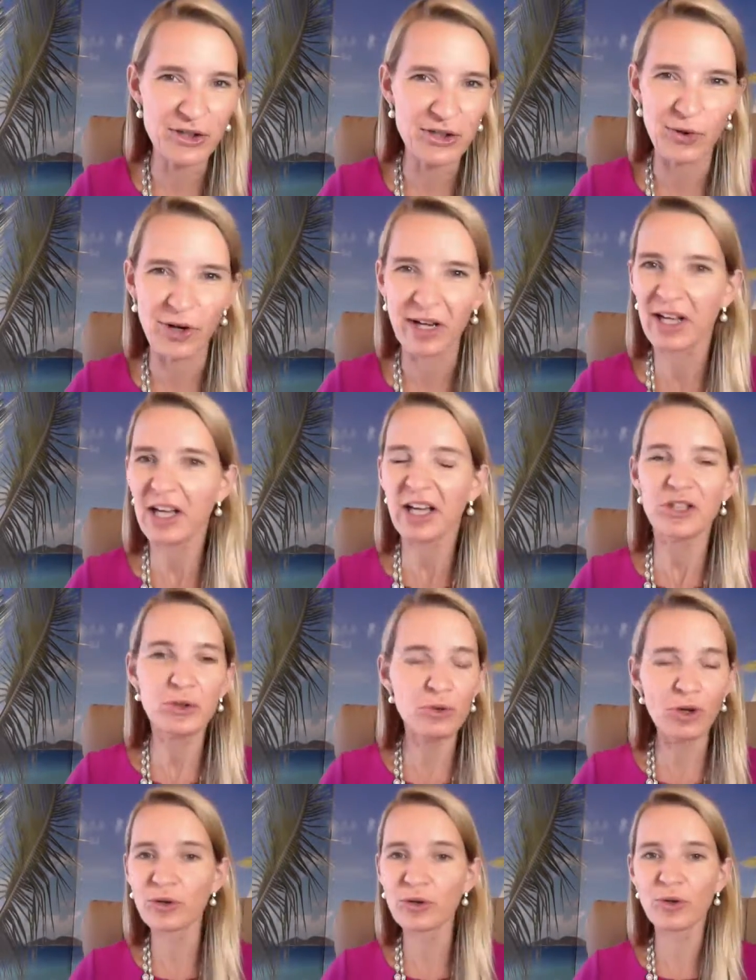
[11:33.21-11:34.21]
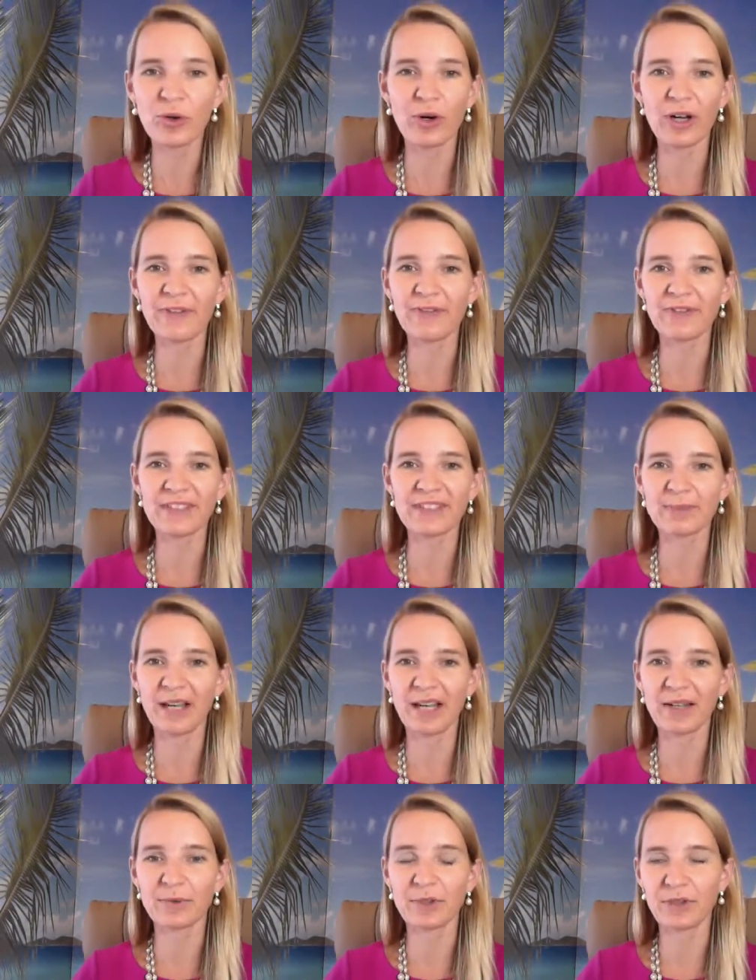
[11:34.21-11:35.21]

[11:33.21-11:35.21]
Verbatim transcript: or you don't know if this man would